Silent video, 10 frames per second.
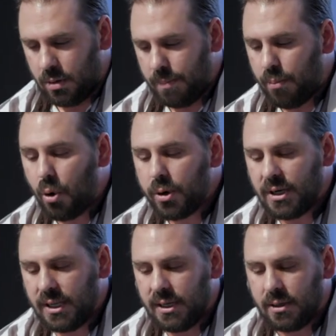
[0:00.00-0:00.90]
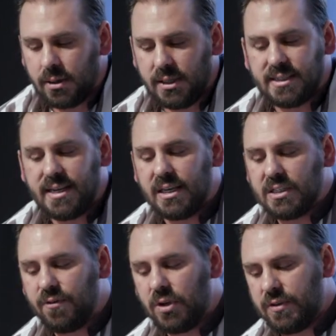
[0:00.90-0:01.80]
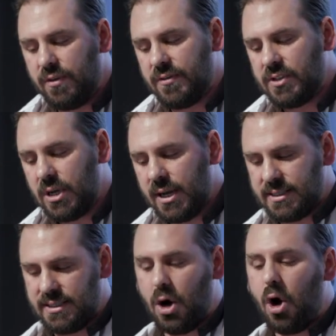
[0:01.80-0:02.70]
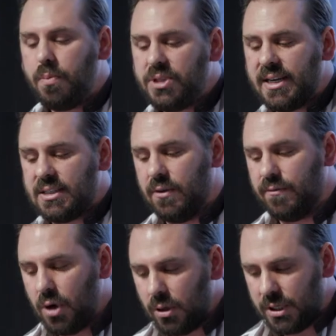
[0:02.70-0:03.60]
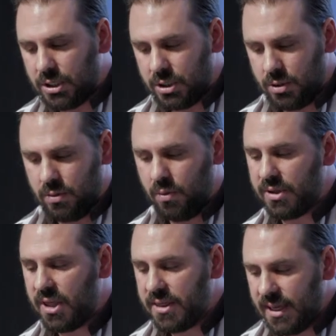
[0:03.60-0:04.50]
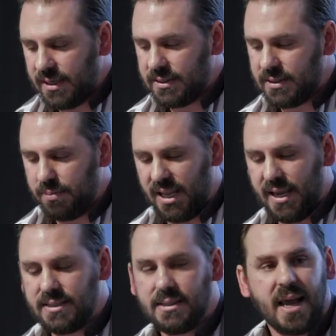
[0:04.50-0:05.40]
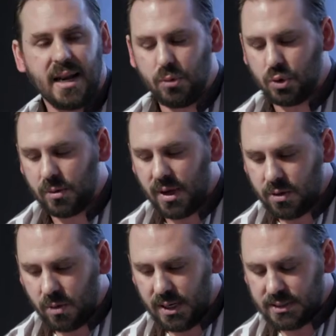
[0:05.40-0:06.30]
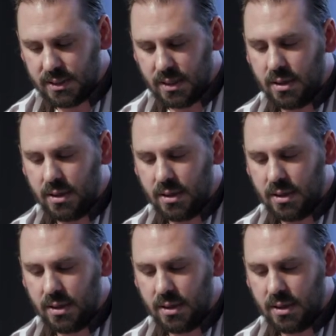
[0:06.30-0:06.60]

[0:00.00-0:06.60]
Importantly, in Stenger's philosophy of science, the objects of knowledge, whether things, plants, animals or otherwise,